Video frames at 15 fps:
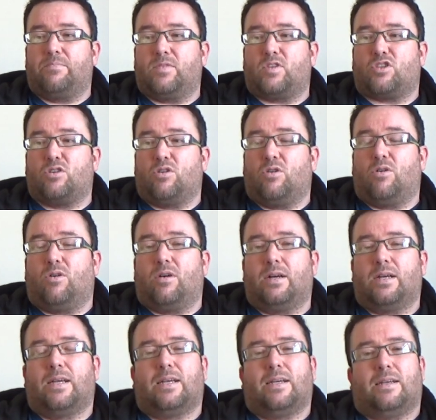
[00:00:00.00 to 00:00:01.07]

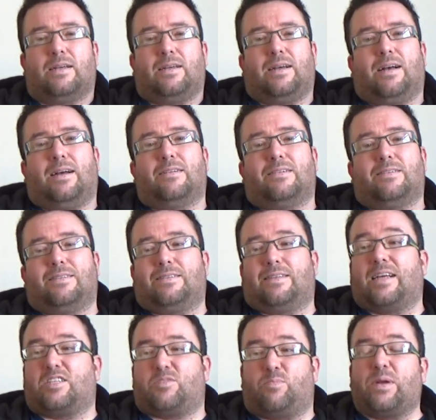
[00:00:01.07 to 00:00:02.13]
So
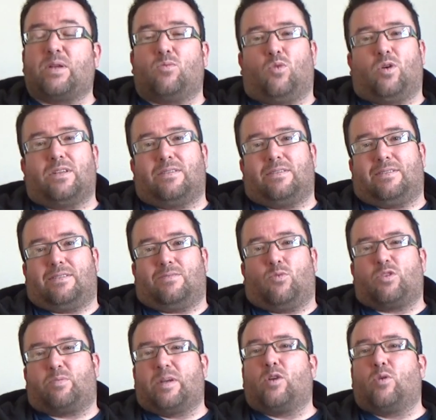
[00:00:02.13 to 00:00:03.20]
that's been
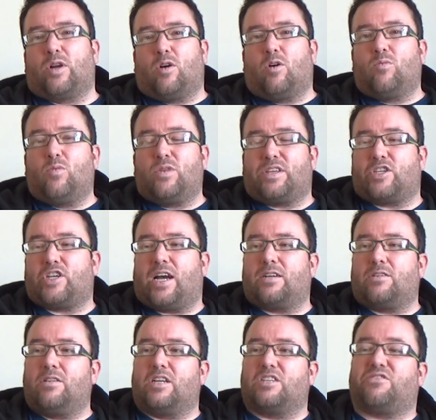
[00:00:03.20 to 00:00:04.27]
what's been going on with the
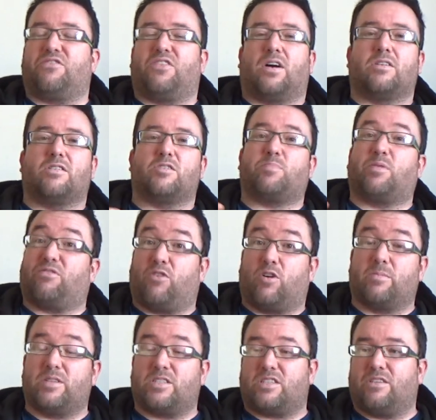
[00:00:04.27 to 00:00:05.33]
channel. As far as
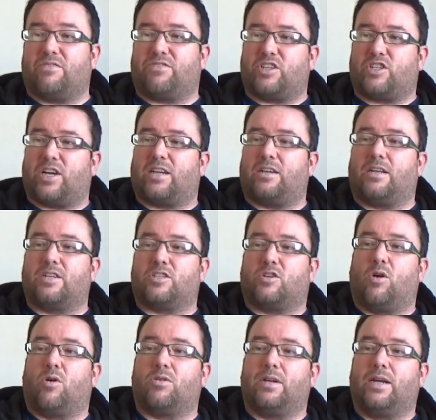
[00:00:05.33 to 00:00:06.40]
performance of the channel has
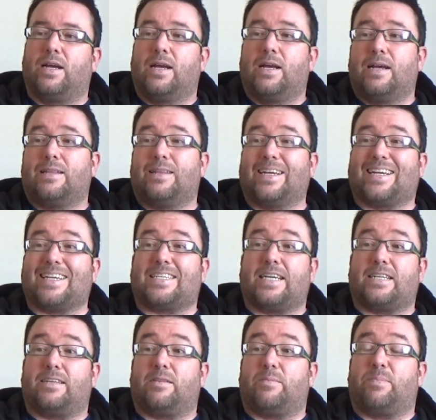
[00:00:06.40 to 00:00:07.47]
gone, like I
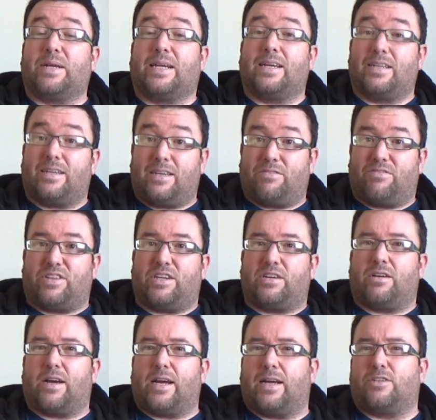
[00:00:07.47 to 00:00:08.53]
said, at the beginning of the
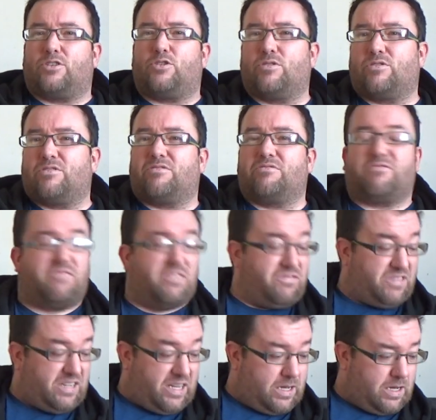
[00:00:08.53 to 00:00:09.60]
year I had
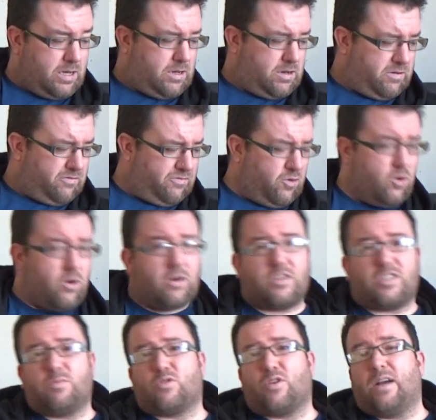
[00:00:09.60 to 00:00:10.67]
254
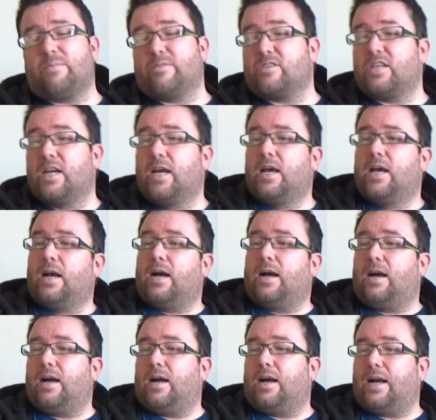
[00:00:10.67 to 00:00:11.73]
subscribers,
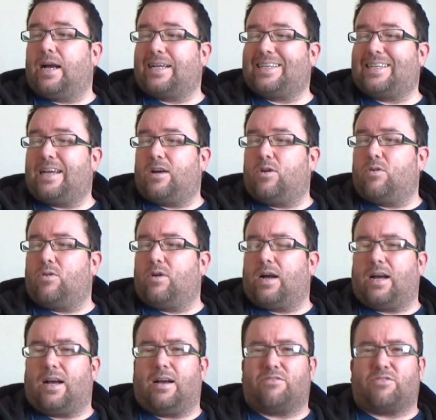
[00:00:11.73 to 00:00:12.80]
and now
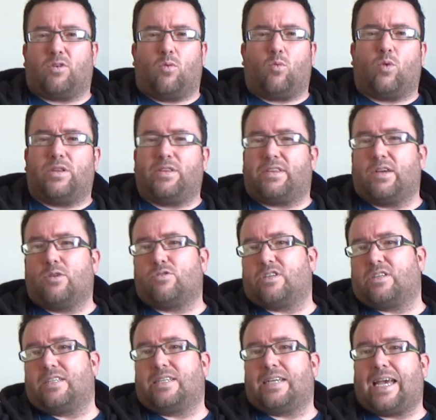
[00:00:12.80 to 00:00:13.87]
I've got
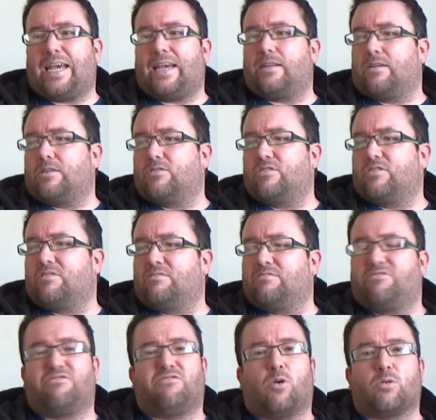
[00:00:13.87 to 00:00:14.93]

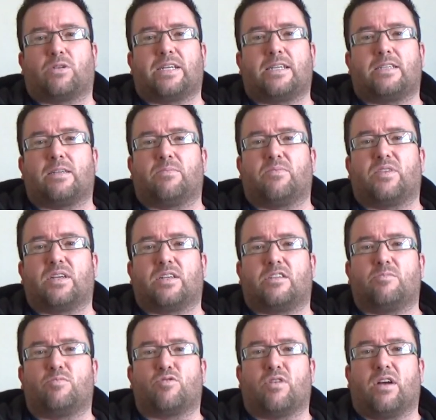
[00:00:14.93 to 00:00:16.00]
1,840 something
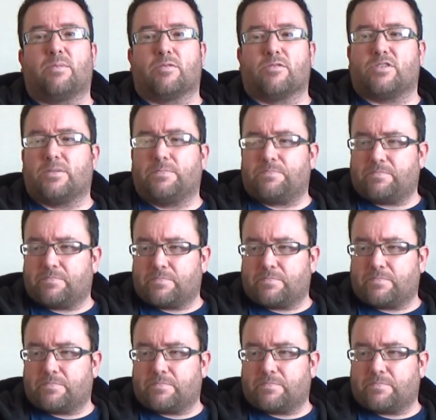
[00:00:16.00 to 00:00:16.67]
subscribers.